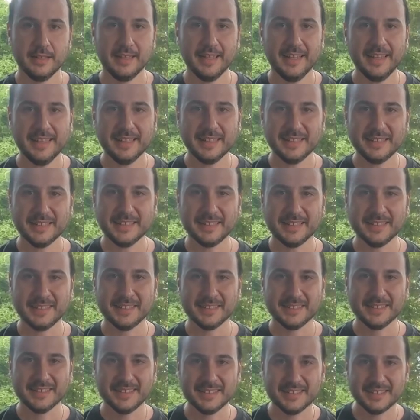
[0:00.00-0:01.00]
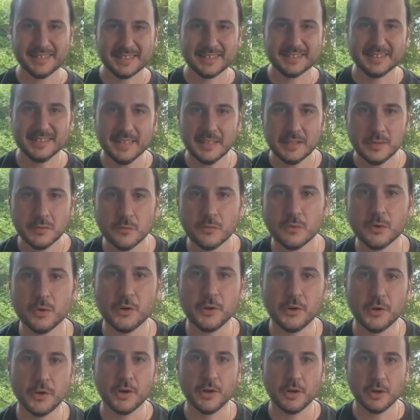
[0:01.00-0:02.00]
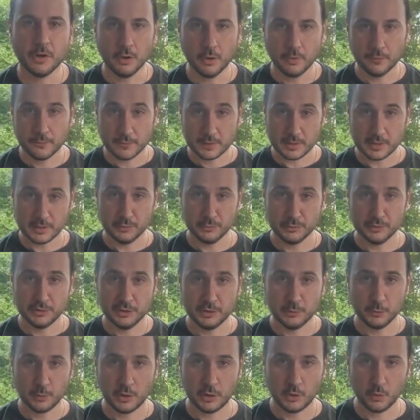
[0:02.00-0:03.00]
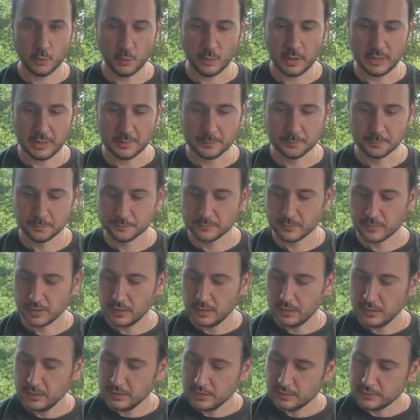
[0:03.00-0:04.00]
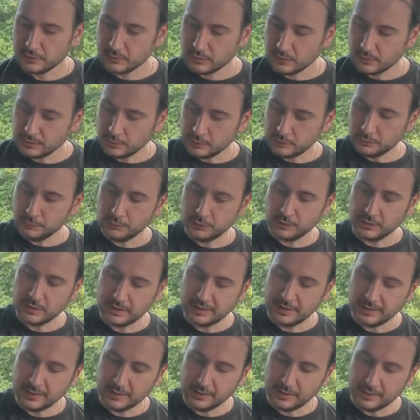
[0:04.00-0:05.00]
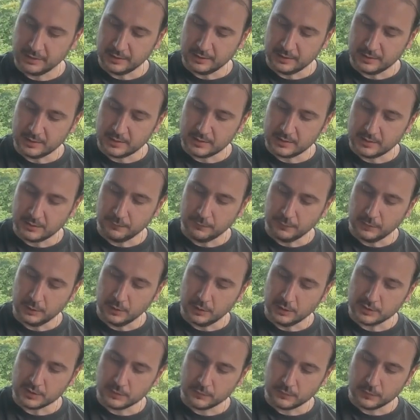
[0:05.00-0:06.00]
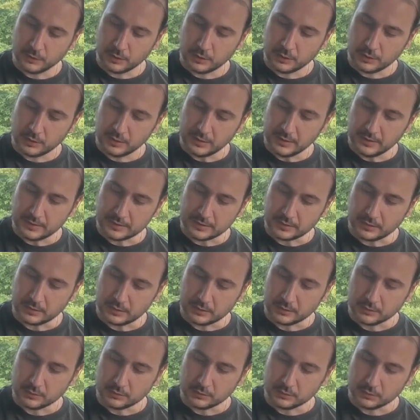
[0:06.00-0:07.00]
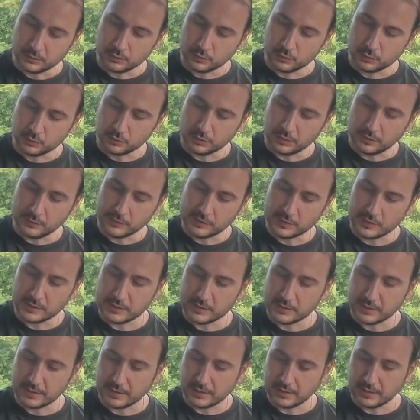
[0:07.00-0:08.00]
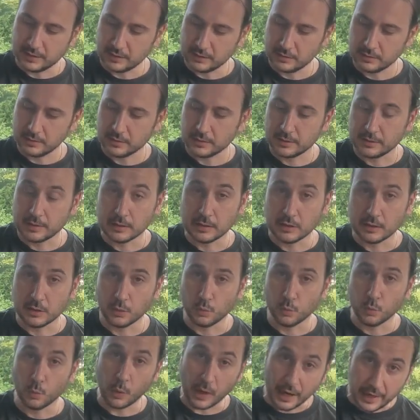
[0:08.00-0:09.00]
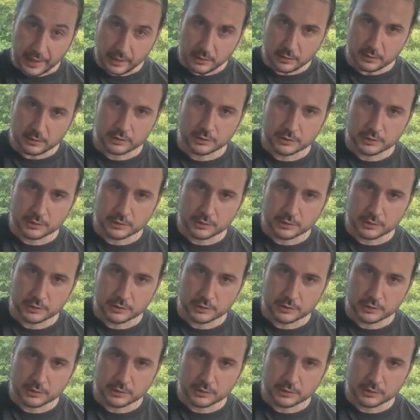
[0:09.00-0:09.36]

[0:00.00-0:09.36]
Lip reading: Hey, this is day 4 of Slow Tea 101. So the tea of today is the Philosopher. It's a 2010 wild